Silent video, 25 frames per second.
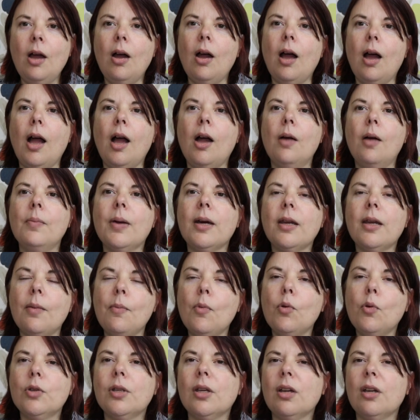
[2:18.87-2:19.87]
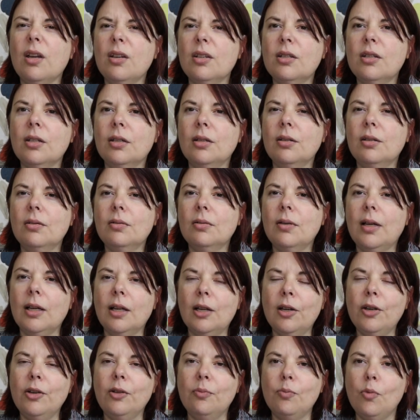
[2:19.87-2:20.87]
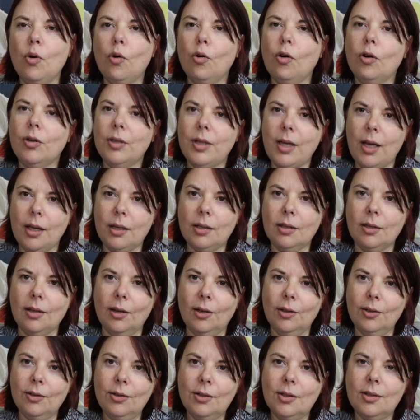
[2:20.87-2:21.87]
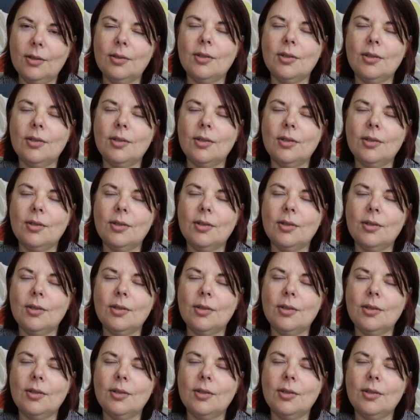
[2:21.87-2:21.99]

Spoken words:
And I'm also going to include more on textiles.